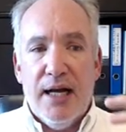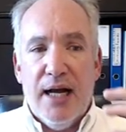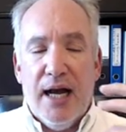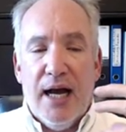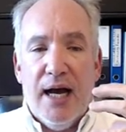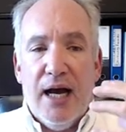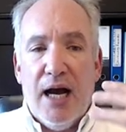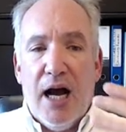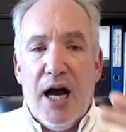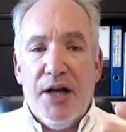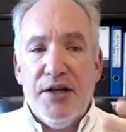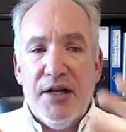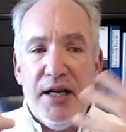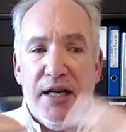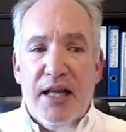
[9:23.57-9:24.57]
Uh,
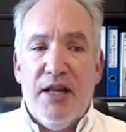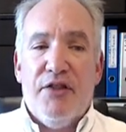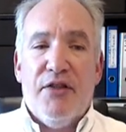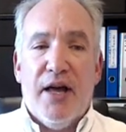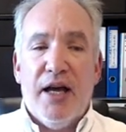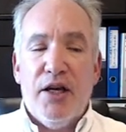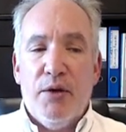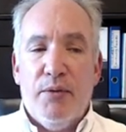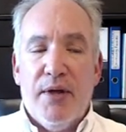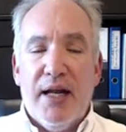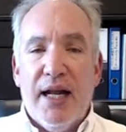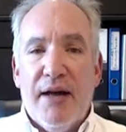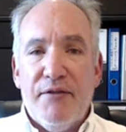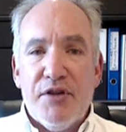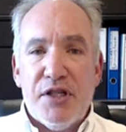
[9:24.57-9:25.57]
underneath that, you then
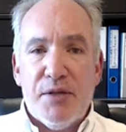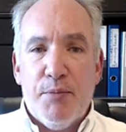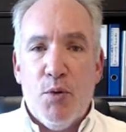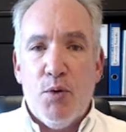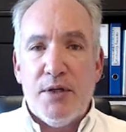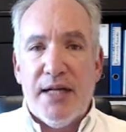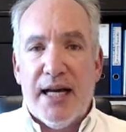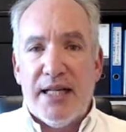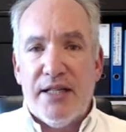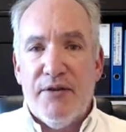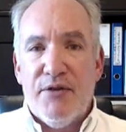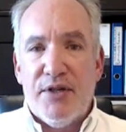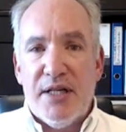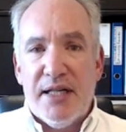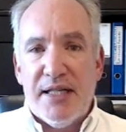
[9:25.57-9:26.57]
have the support
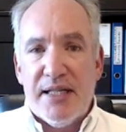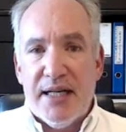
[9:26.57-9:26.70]
activities,